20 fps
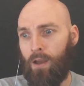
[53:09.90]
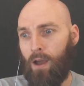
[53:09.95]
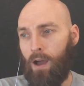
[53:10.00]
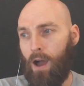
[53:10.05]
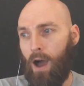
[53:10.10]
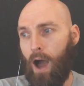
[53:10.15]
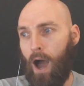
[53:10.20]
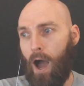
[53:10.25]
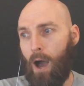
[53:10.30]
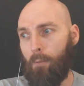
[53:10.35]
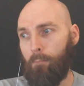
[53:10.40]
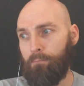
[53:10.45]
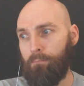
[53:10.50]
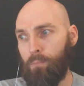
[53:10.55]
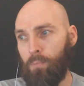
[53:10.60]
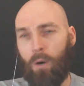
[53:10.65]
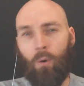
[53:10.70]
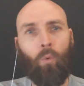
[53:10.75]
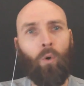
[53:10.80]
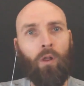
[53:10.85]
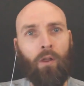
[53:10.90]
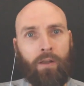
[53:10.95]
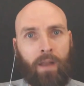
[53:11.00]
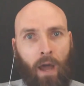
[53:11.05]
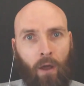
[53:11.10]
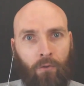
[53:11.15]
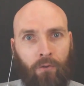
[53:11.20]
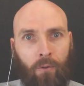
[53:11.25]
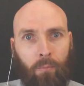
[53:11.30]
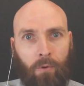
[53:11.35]
But we'll
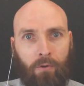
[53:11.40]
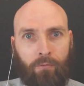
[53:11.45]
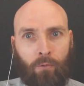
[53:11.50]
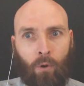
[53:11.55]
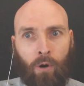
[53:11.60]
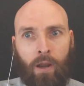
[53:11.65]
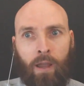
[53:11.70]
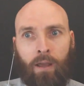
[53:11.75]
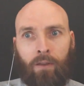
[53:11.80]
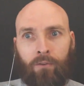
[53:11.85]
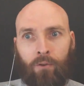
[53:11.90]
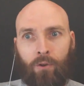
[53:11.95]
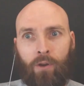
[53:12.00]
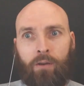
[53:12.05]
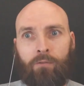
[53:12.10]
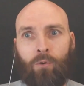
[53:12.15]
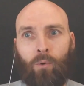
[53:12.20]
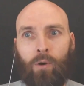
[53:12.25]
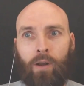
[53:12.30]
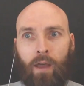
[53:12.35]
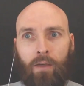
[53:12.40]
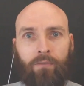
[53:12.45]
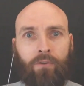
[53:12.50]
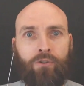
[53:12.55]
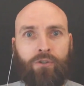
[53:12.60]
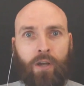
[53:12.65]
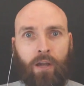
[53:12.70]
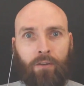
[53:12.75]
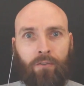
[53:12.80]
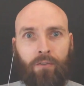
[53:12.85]
announce it beforehand so that everyone has a
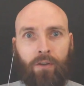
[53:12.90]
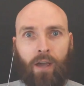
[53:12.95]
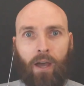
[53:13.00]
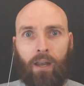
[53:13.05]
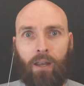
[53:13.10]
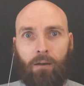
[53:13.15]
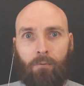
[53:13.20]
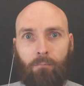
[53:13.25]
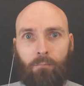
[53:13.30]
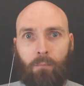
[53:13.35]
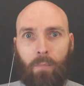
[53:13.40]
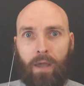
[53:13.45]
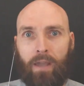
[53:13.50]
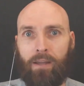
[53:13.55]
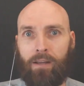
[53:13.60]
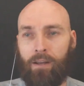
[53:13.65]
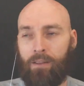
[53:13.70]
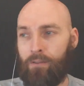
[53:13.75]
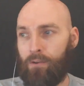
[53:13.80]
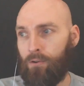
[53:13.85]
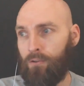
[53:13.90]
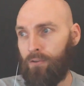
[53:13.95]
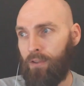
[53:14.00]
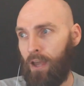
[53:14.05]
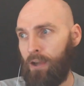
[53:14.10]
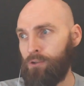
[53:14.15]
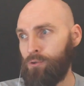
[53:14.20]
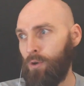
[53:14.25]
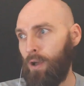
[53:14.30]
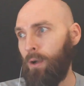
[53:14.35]
chance to kind of make it in their
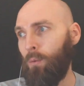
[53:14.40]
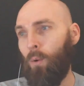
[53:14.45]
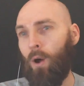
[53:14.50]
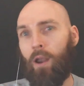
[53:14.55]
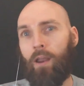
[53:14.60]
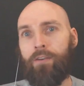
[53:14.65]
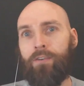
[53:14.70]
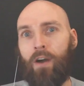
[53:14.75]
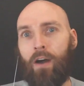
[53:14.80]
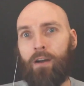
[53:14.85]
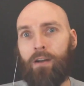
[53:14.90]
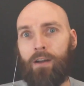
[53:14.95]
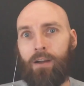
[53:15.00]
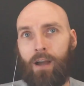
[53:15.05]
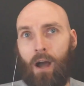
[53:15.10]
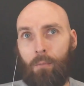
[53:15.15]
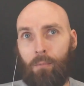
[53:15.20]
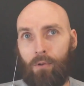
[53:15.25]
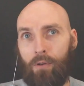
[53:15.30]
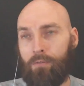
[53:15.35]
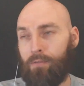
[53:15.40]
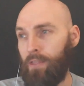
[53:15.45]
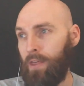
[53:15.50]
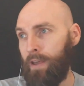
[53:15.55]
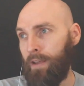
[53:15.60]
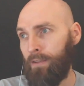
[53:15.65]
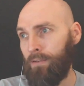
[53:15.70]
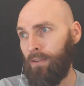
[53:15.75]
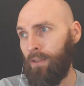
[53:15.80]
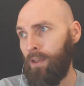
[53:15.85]
schedule. I want to talk a couple of
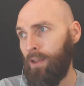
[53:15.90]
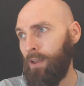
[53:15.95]
things.